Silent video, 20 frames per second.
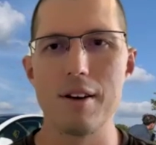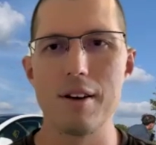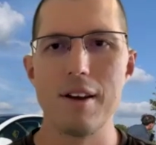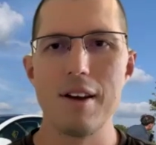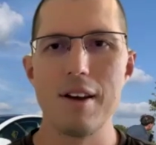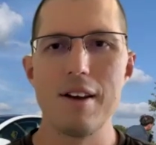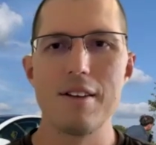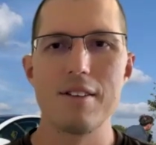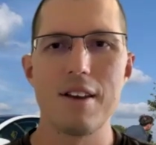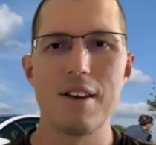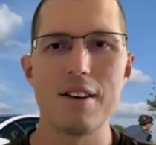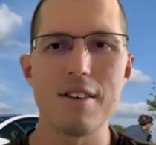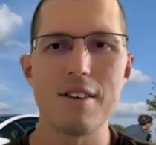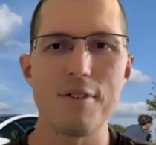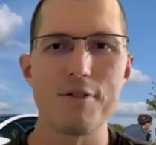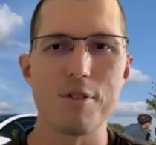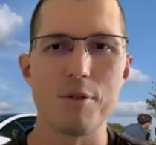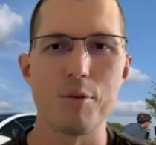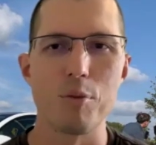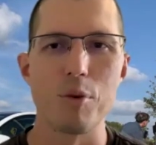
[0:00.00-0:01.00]
They just have some
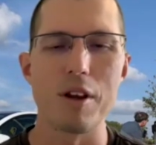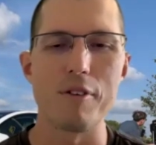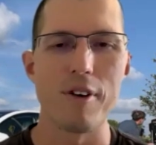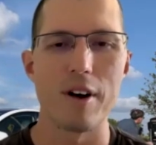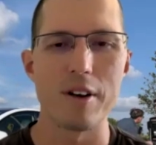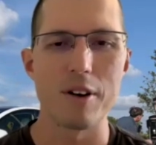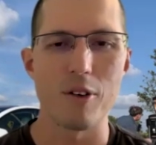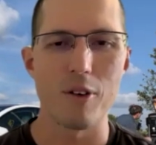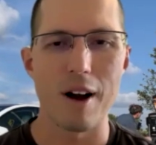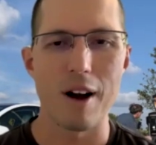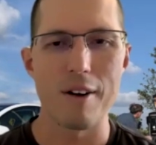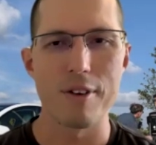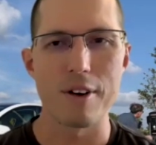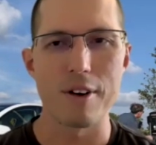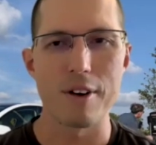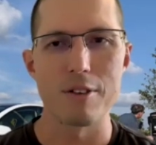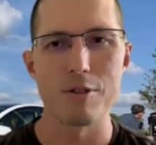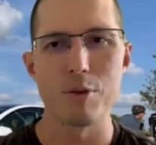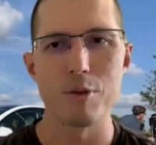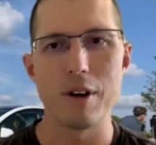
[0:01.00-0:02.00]
really fun graphics
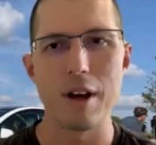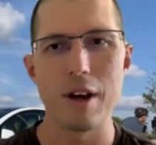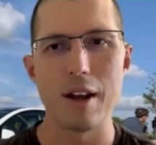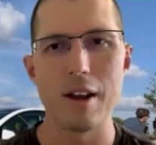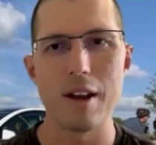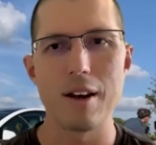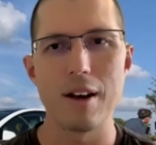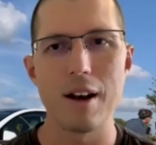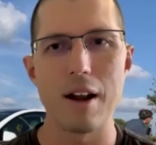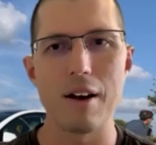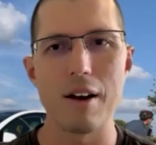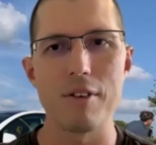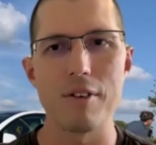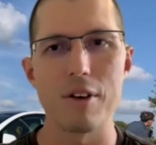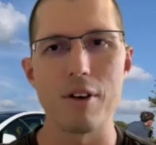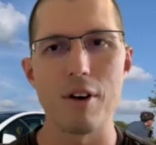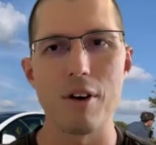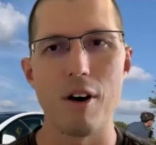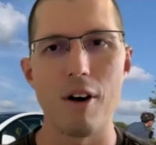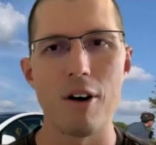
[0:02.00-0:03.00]
when you get in and out of the
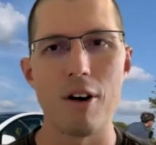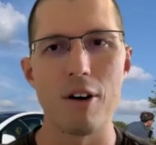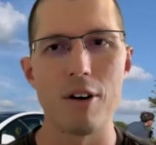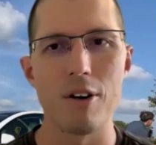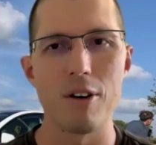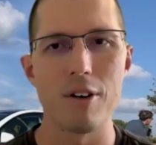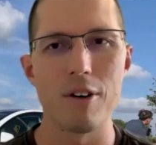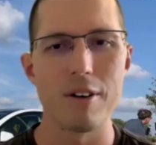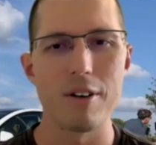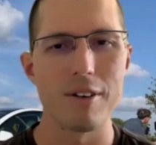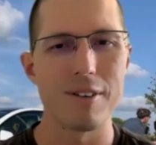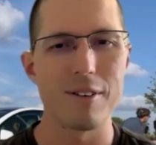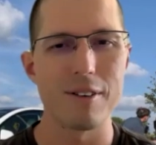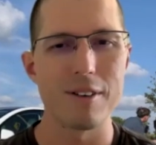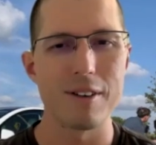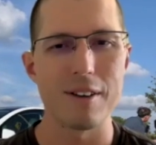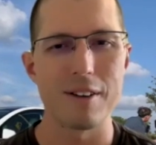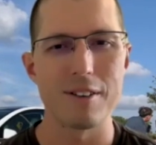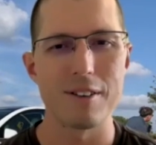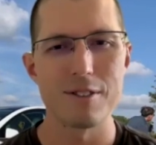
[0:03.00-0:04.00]
car.
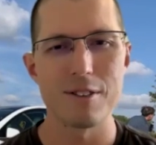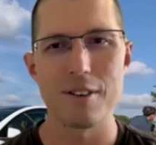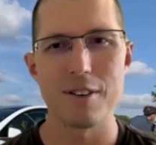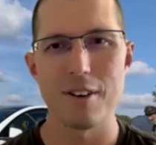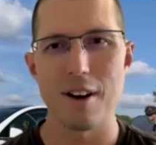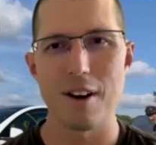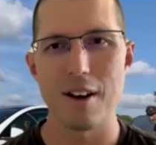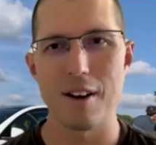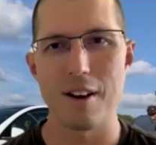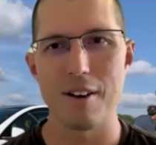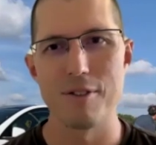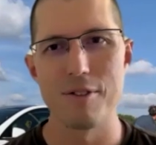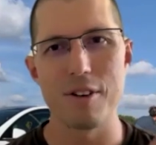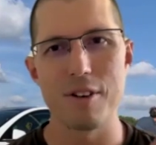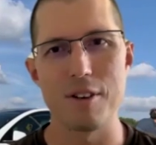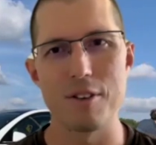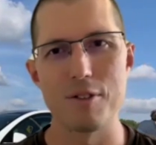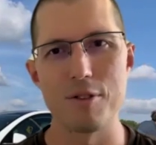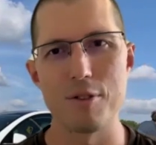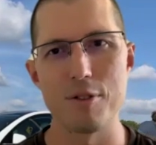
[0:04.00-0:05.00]
This kind of
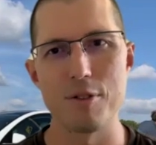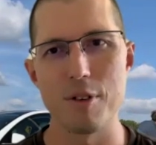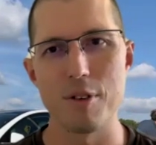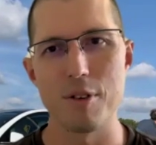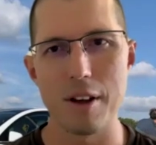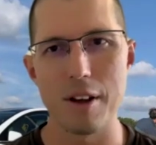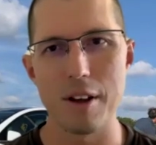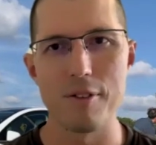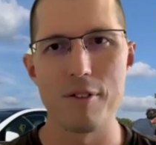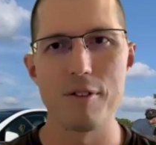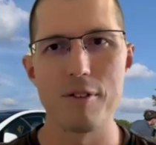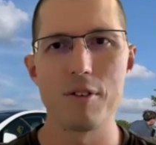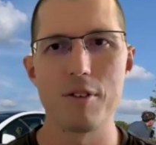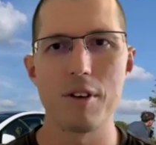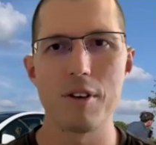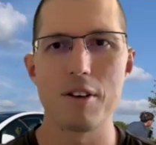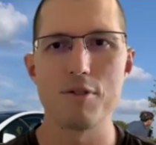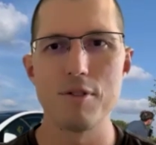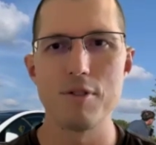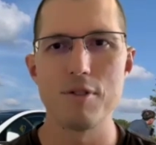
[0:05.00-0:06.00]
these really nice
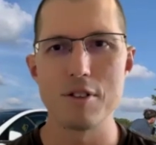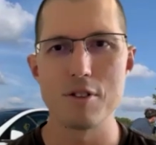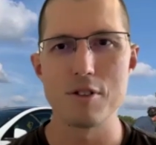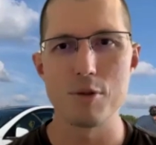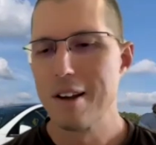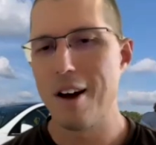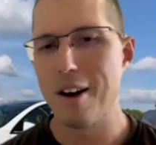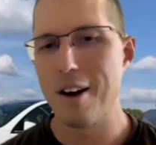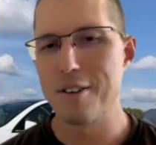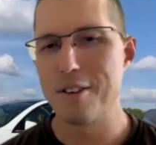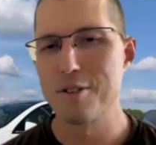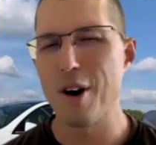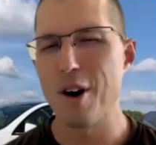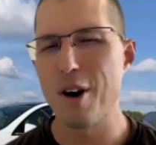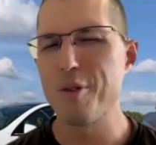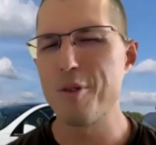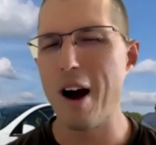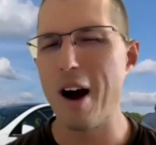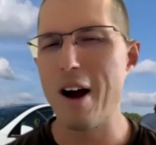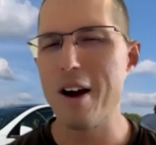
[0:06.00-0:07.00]
visuals. So
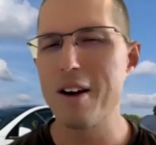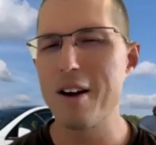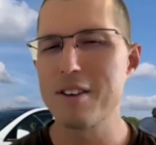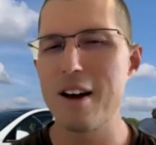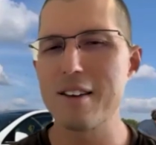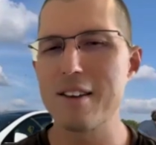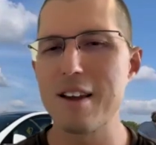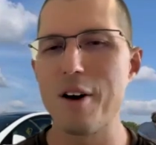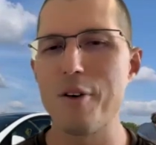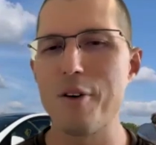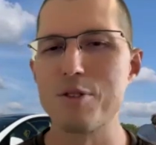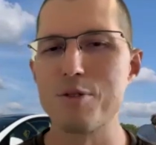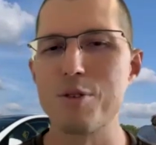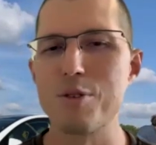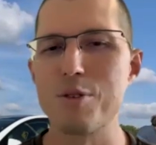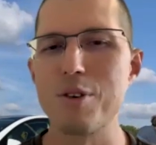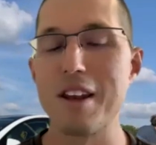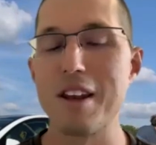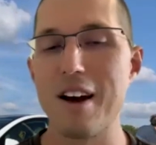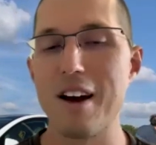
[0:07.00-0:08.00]
I thought that was
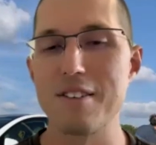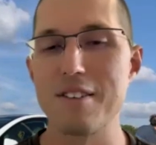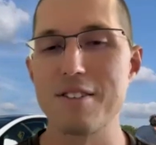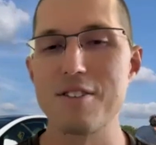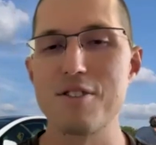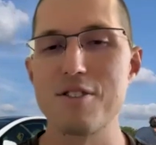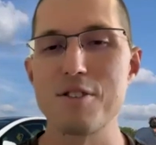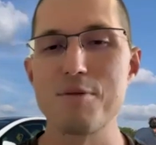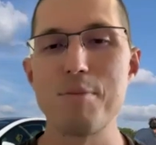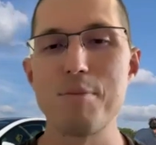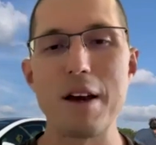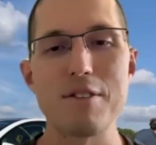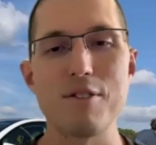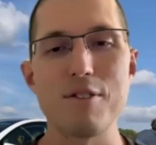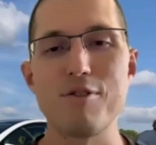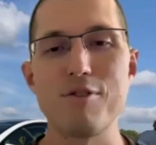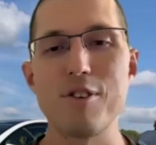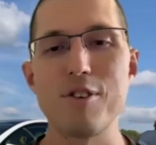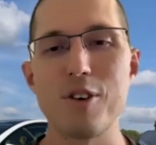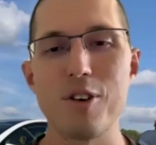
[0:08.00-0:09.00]
really nice. It just makes you
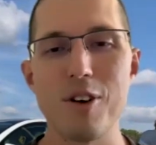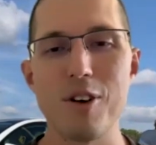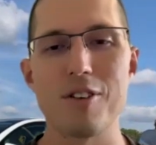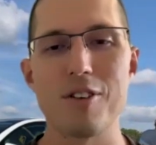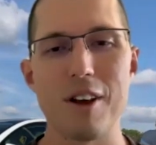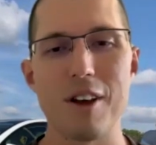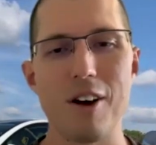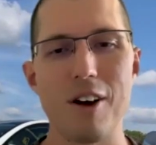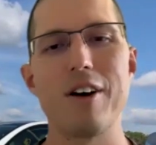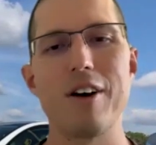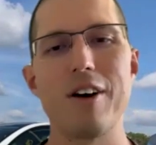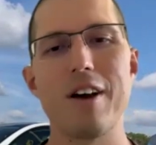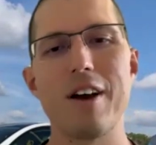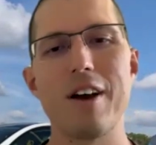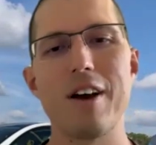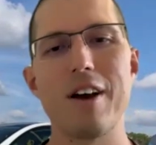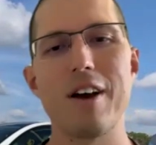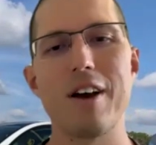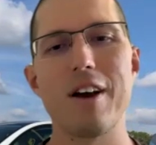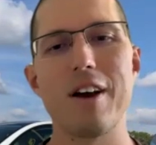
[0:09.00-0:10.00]
feel good. It's like, oh yeah,
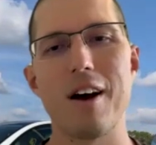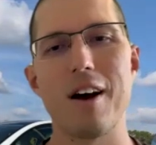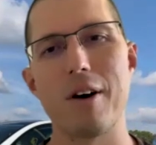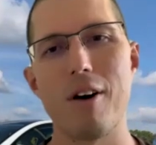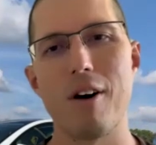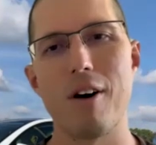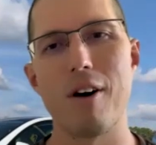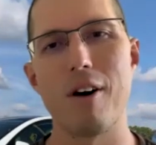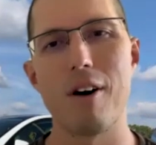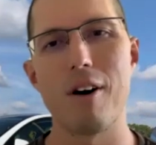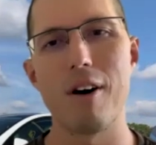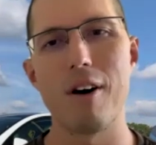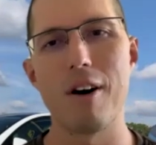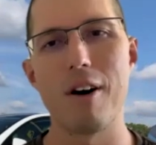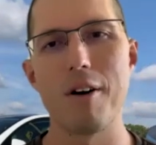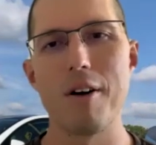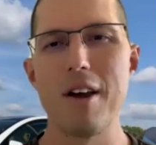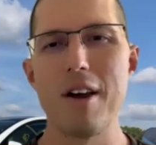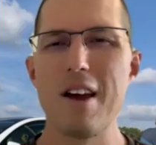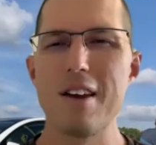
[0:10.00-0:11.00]
my car.
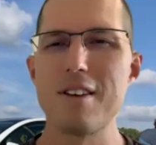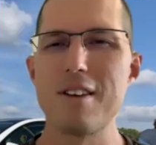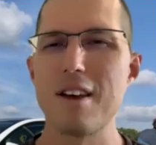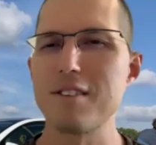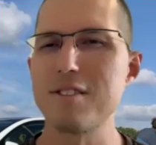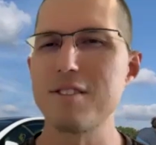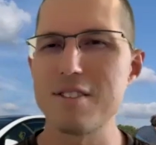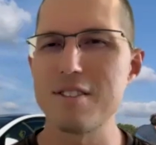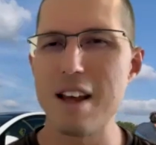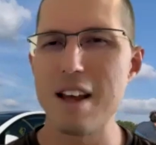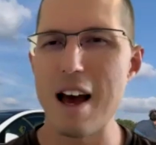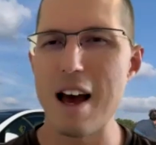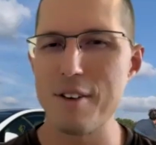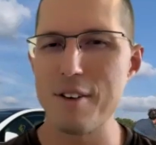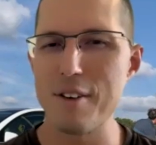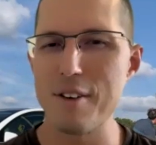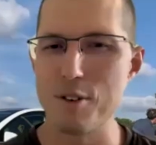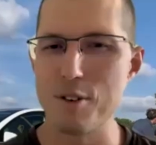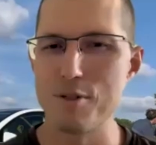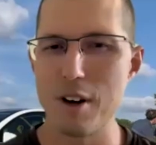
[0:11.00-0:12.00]
Tesla doesn't have any of those
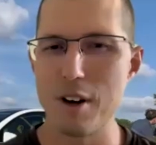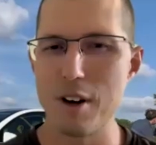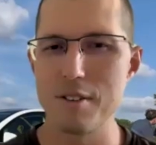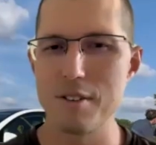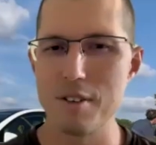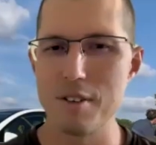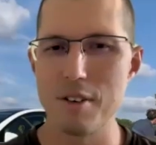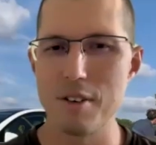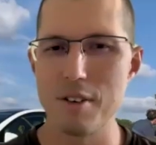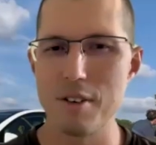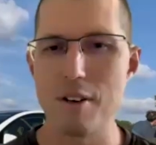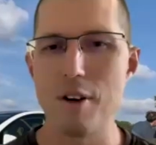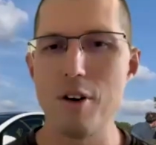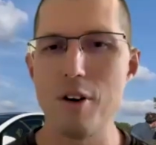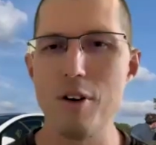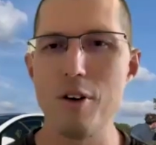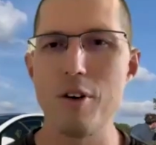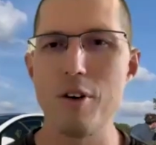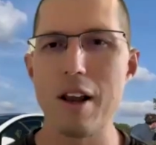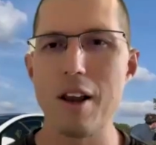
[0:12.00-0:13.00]
fun.
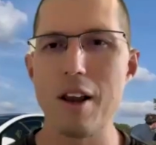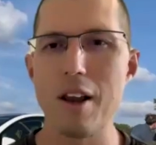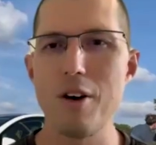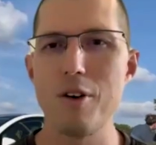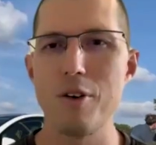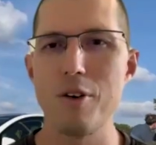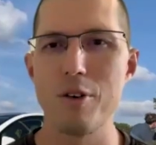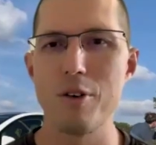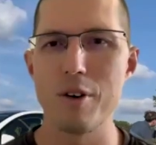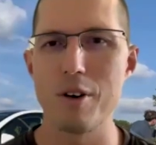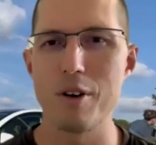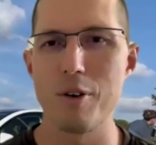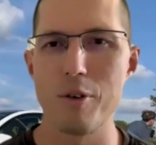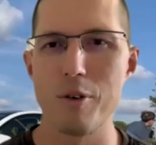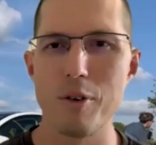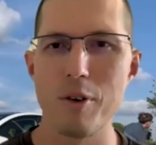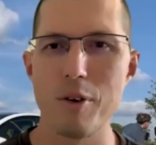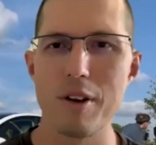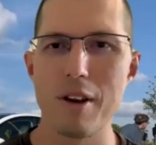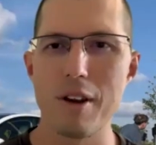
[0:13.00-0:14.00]
Oh hello,
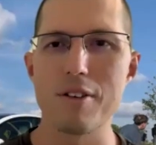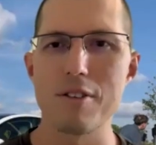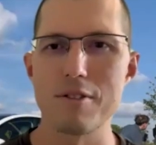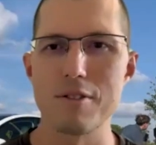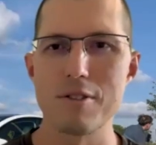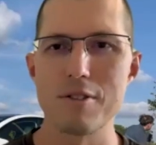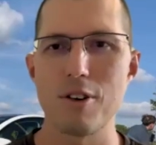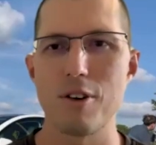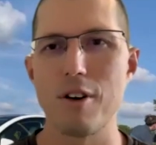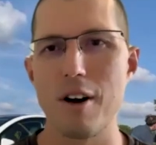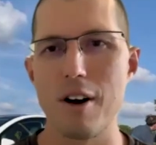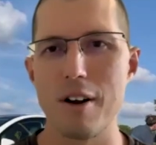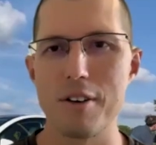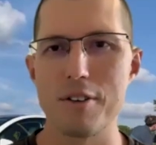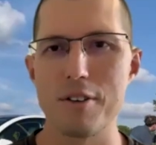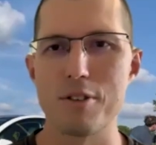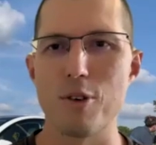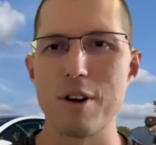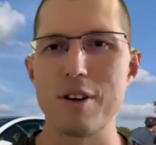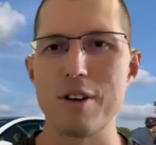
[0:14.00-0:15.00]
they just turn on. The
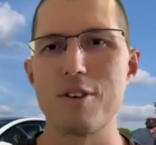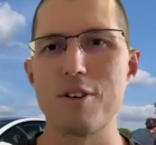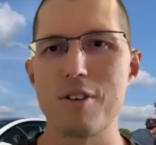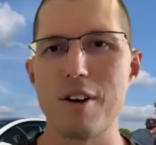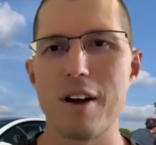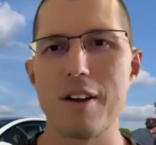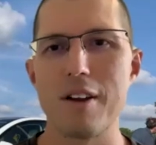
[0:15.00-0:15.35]
screen turns on.